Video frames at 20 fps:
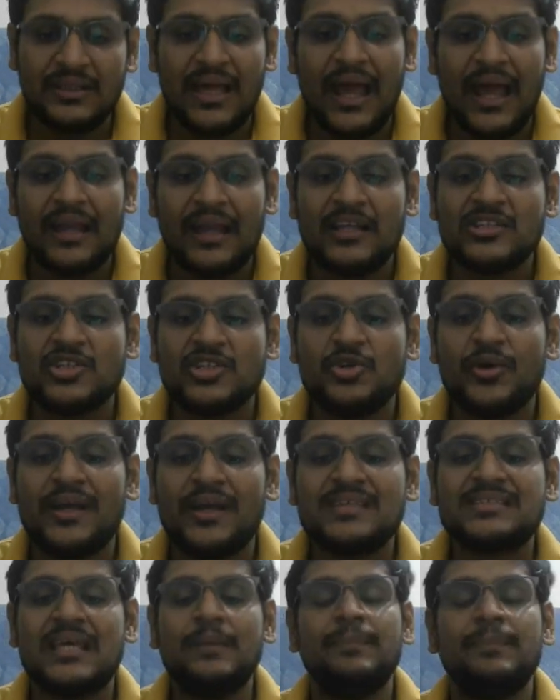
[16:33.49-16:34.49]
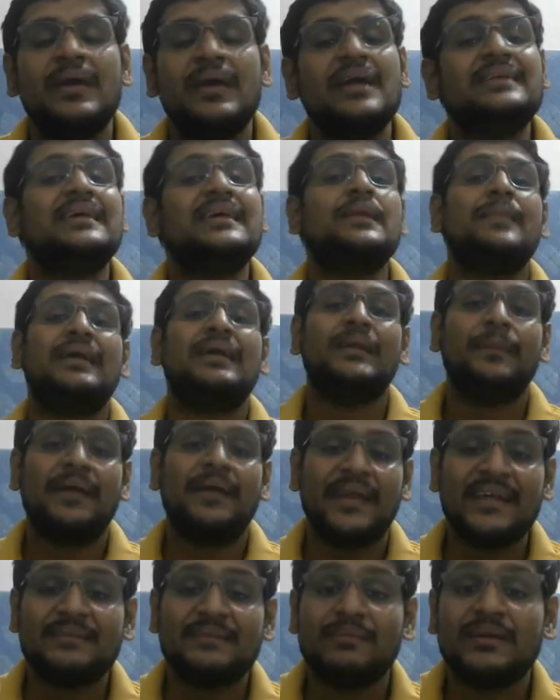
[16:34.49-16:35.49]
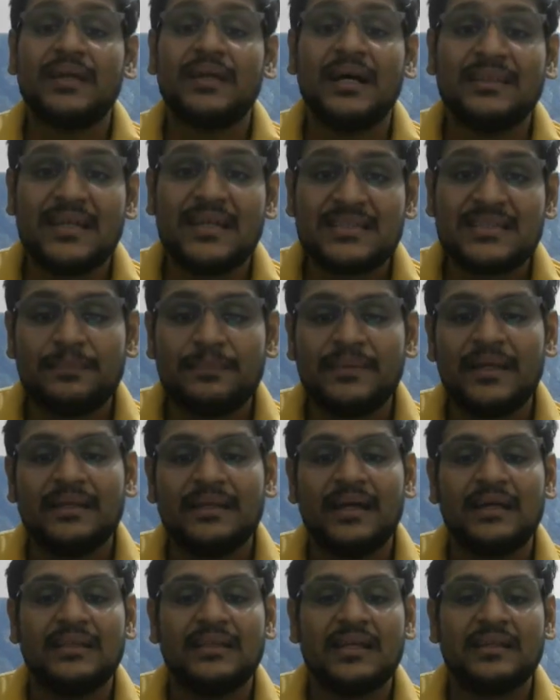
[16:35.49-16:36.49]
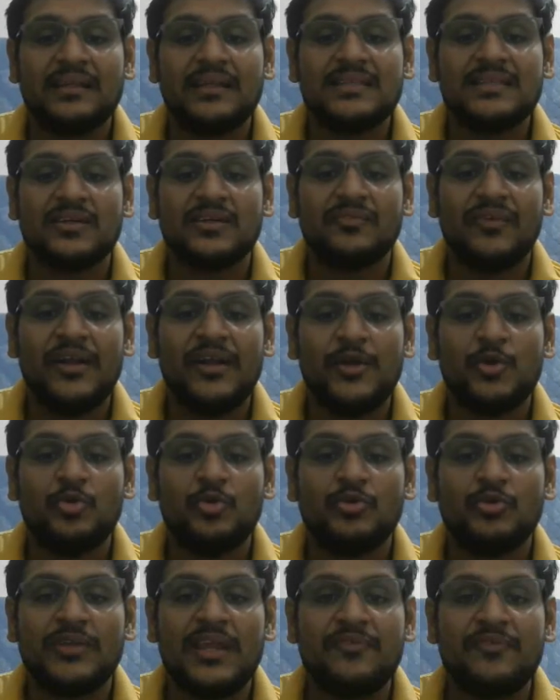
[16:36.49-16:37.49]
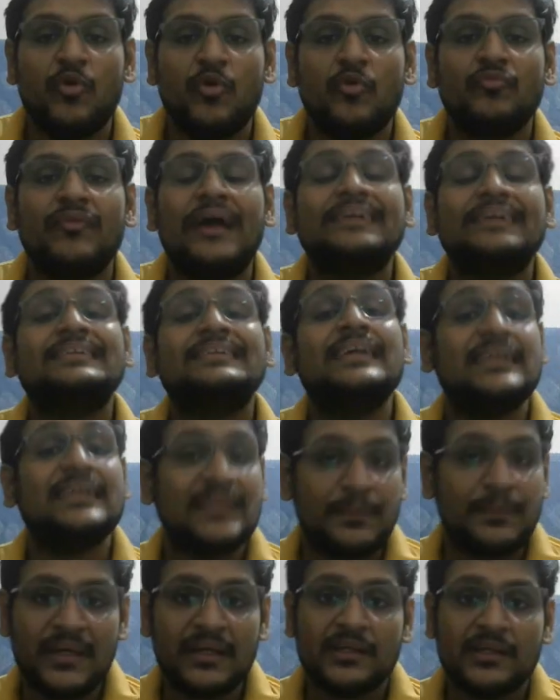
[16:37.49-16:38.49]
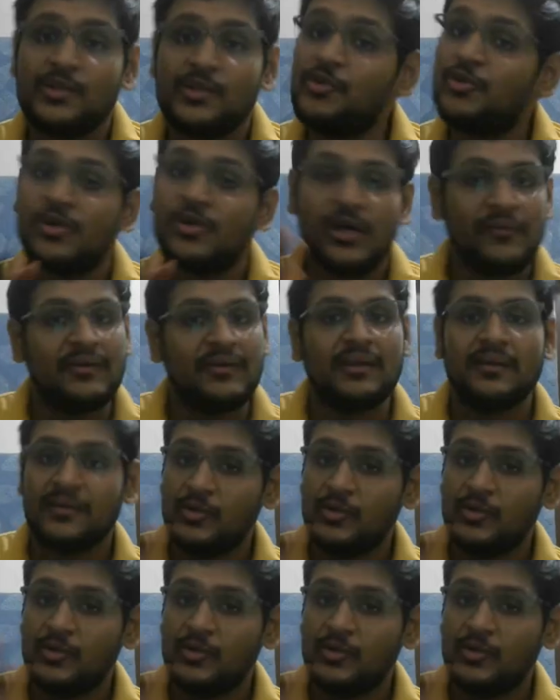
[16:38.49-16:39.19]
and also you can skip engineering mathematics, but other subject, other this 1, 2, 3, 4, 5, 6 subject you need to cover.